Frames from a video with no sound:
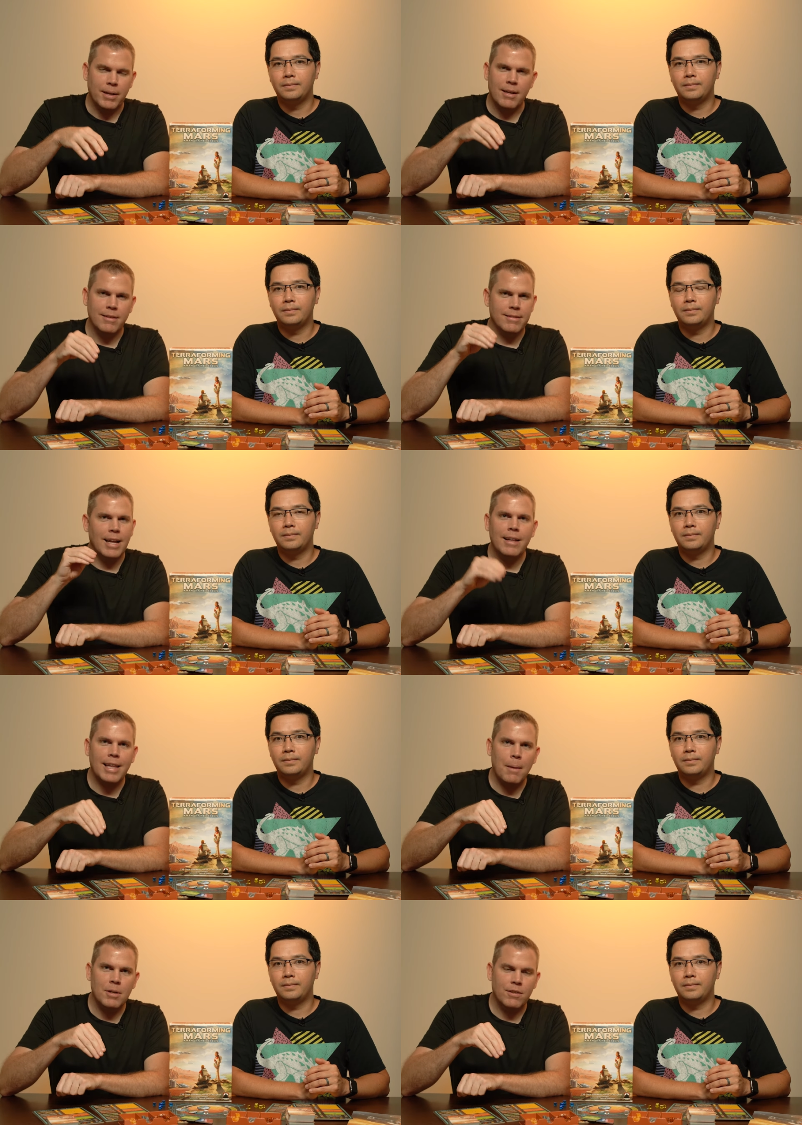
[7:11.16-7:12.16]
Speaker 1: because it's not
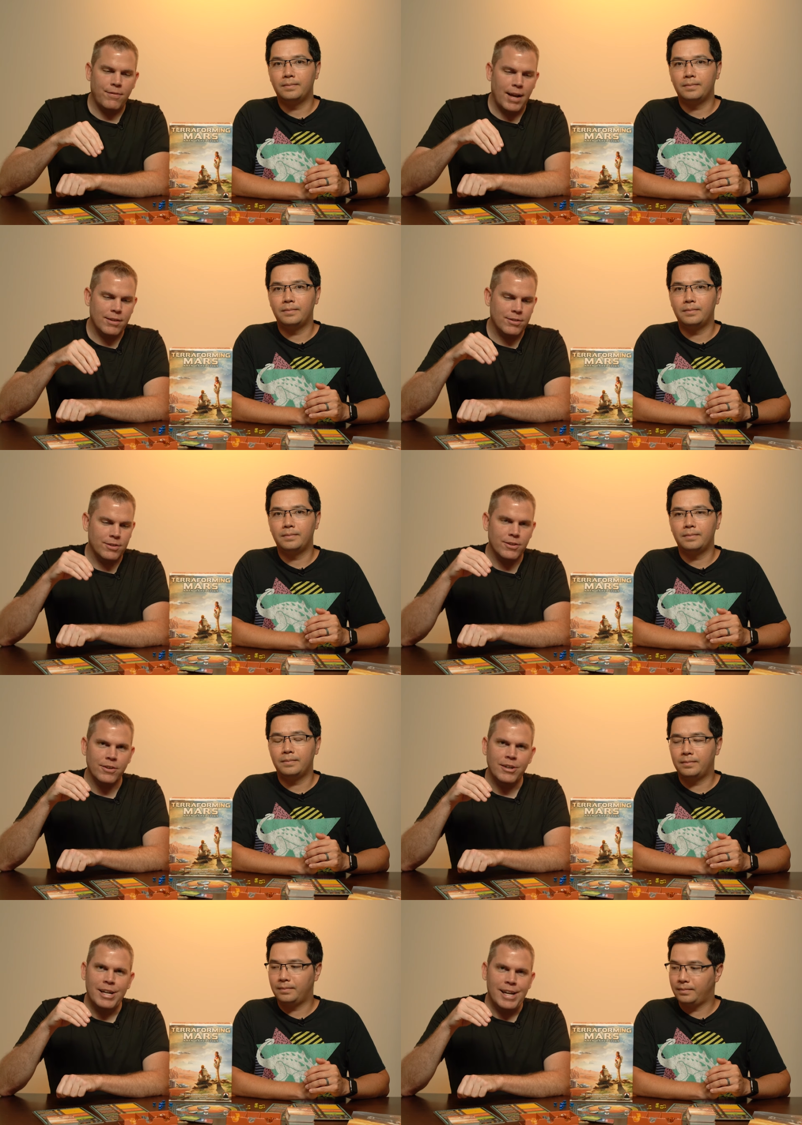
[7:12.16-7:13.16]
that much
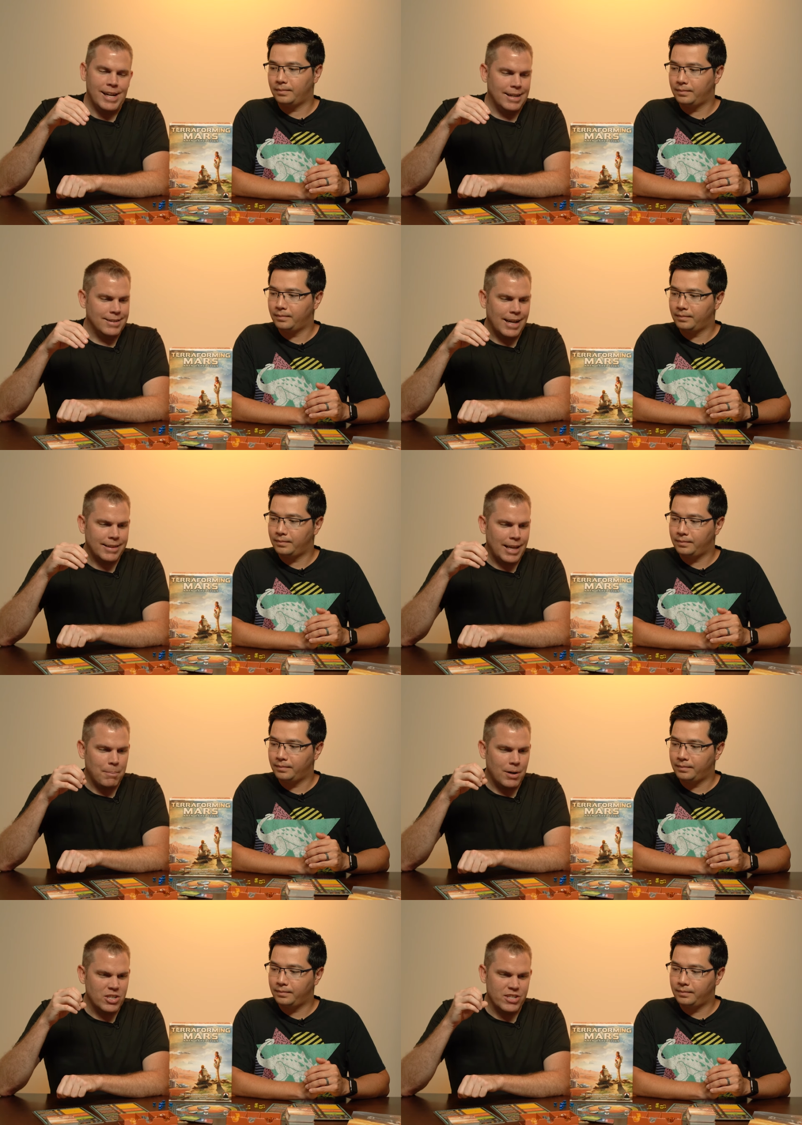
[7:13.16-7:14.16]
faster. It's not
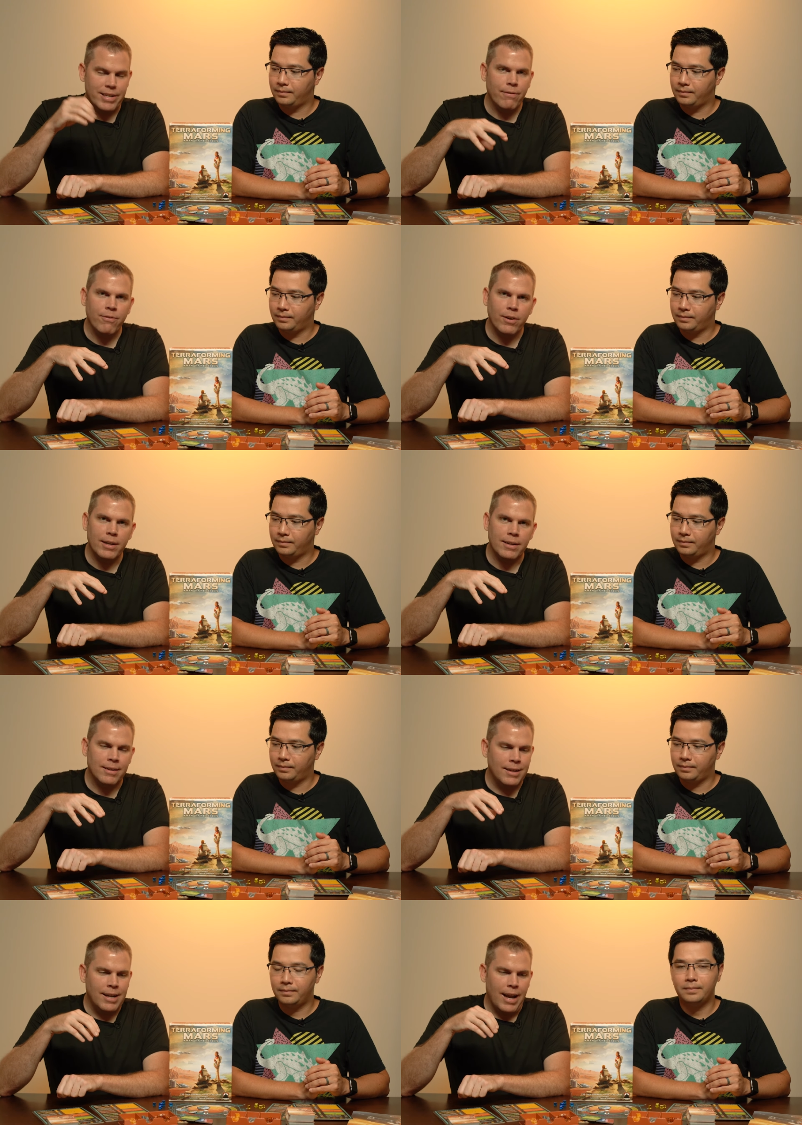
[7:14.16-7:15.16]
that much different,
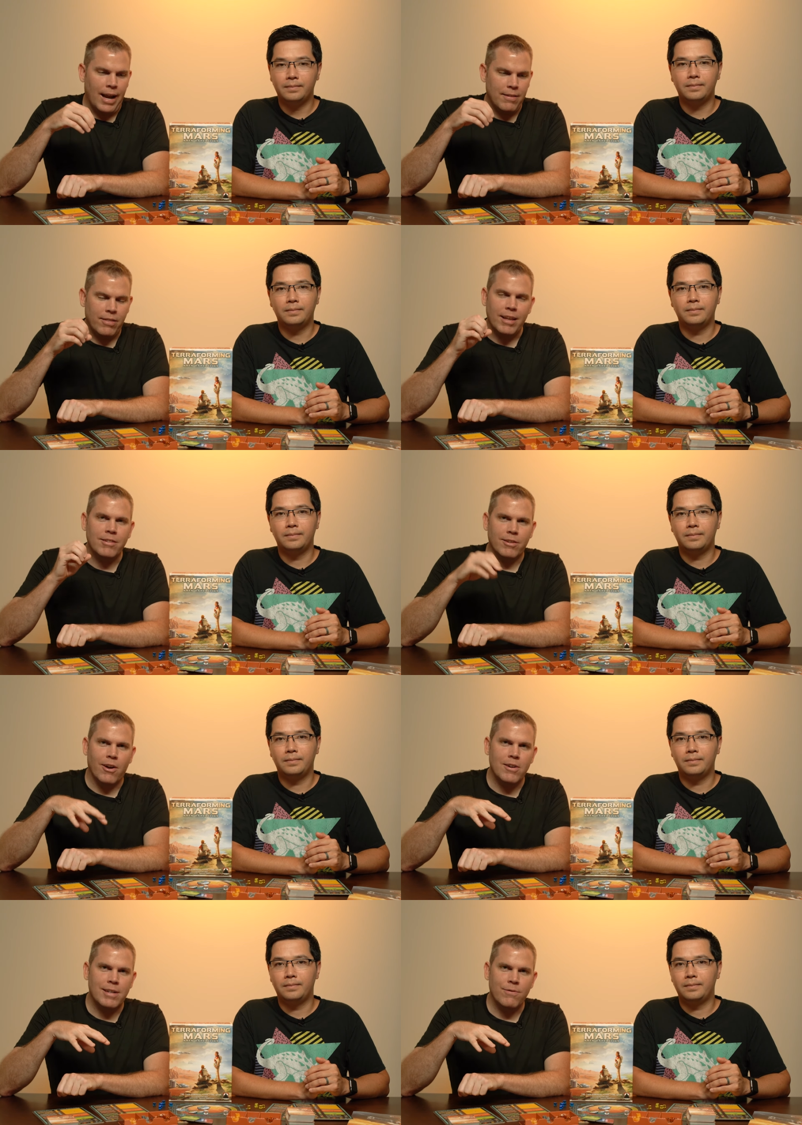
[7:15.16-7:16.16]
and the things that
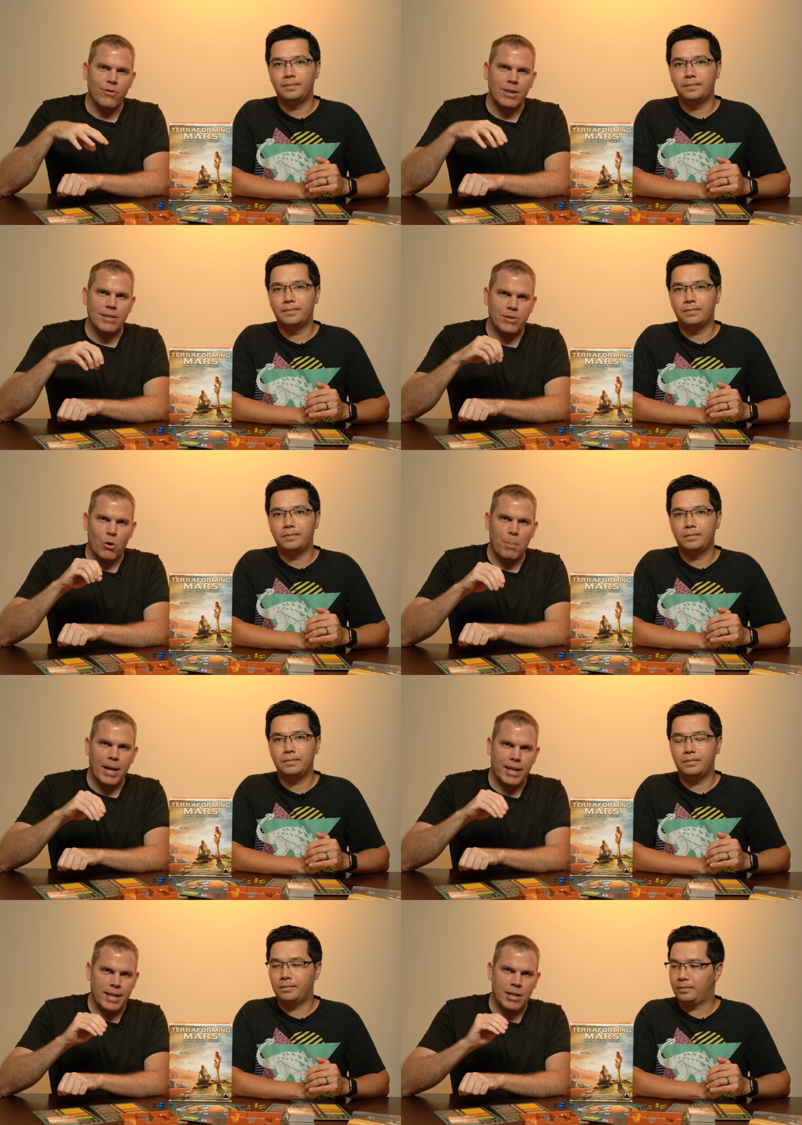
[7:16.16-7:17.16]
are different don't
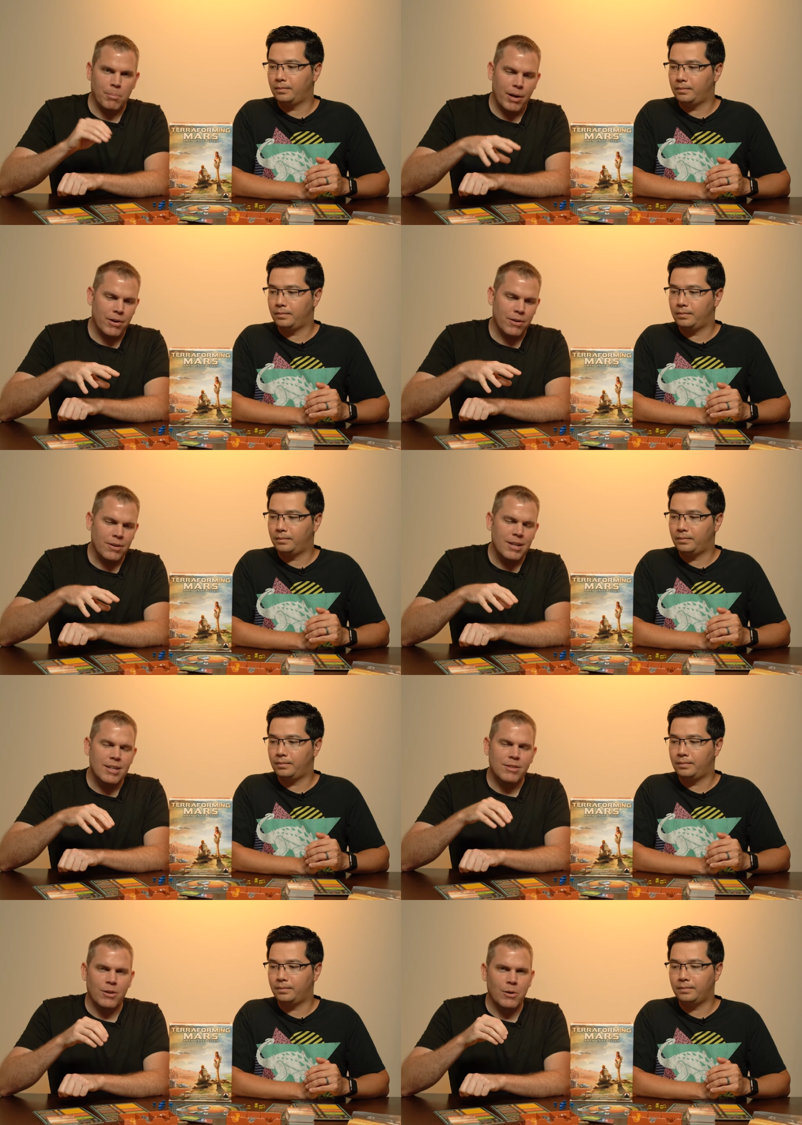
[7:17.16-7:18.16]
make it any better.
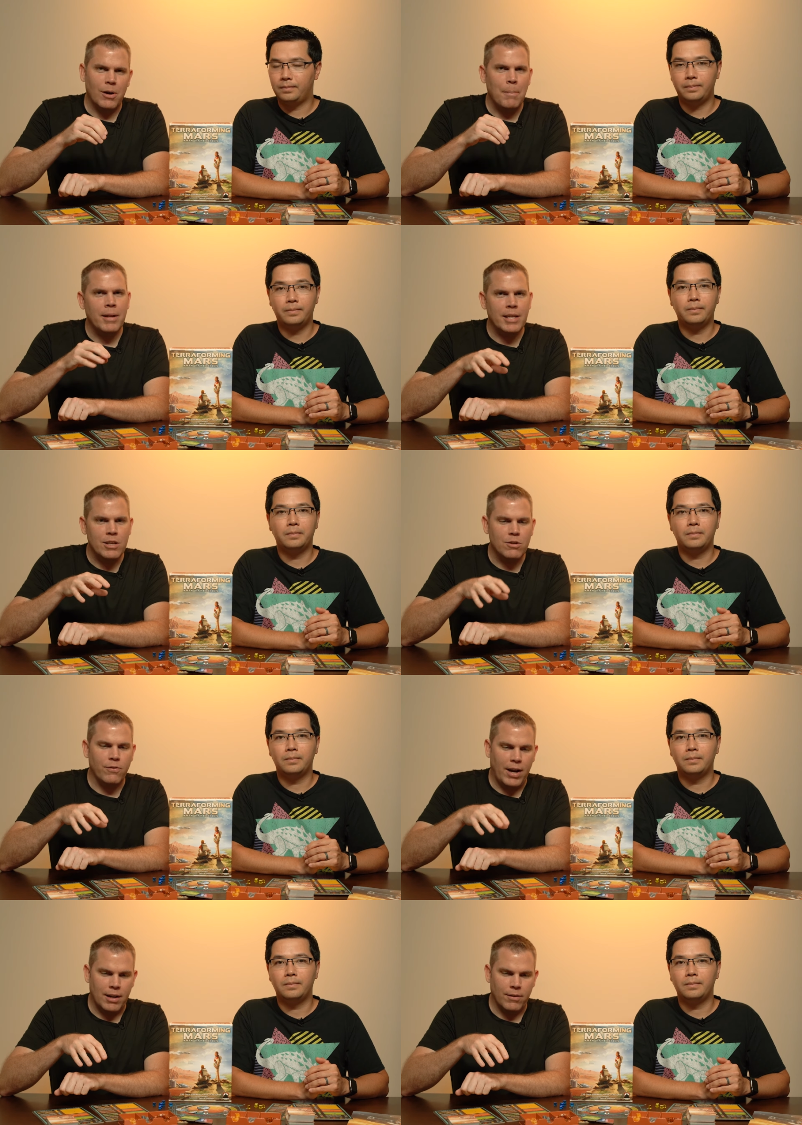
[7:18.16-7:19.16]
So I'm not a huge
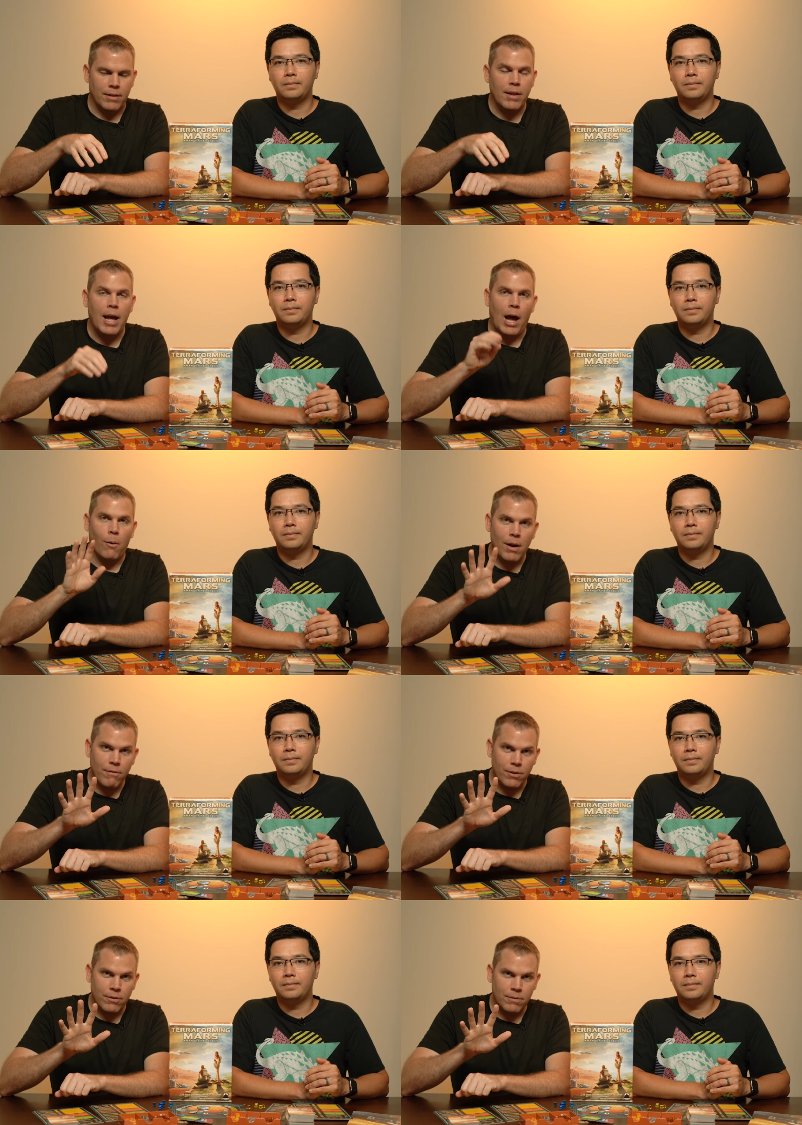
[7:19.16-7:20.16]
fan of it.
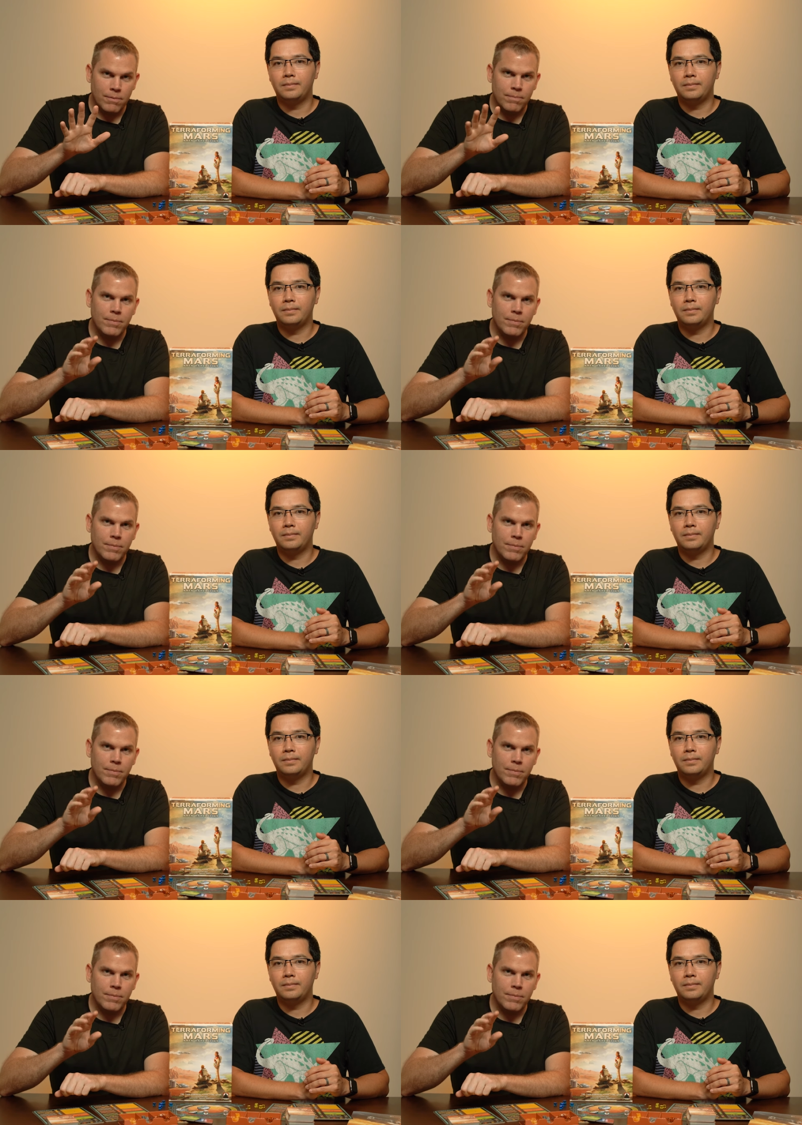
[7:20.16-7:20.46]
However,